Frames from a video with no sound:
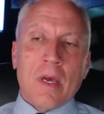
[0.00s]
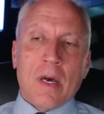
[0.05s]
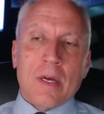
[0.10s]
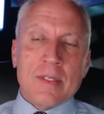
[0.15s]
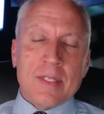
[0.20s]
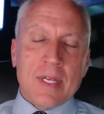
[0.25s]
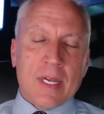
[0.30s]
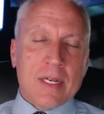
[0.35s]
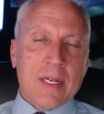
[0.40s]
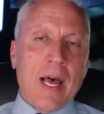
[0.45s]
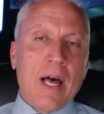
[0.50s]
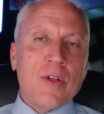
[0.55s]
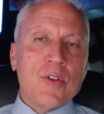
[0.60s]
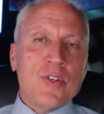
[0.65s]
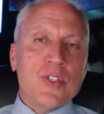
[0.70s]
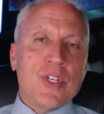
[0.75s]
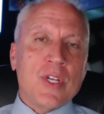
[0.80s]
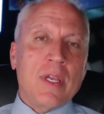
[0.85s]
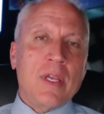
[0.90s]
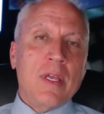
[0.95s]

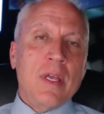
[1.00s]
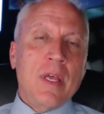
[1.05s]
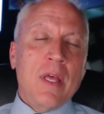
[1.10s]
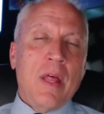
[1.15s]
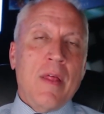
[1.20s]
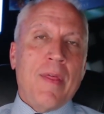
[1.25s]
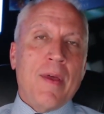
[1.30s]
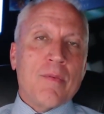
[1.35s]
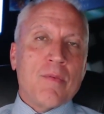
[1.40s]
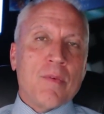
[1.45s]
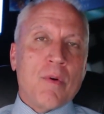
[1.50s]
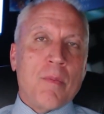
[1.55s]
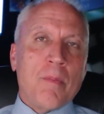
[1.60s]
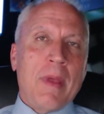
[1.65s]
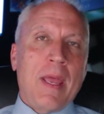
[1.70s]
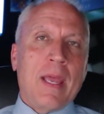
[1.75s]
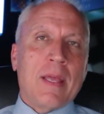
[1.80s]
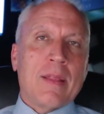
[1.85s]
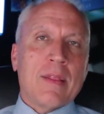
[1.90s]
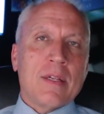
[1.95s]
technology that will
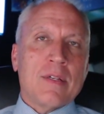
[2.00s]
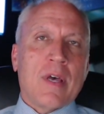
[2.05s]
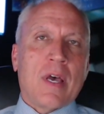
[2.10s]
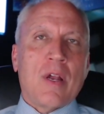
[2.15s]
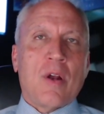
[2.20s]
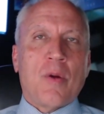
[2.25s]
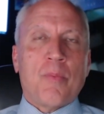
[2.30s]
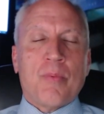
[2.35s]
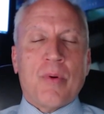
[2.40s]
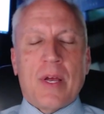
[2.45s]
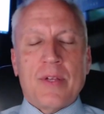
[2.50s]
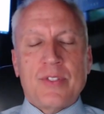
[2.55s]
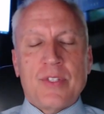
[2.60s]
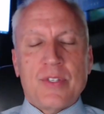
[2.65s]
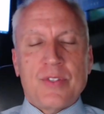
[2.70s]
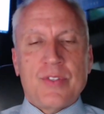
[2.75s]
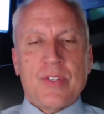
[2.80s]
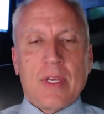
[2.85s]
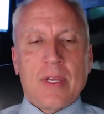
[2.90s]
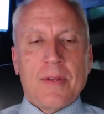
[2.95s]
make the title
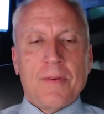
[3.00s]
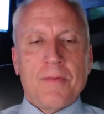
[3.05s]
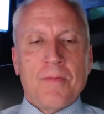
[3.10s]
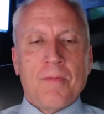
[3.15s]
processing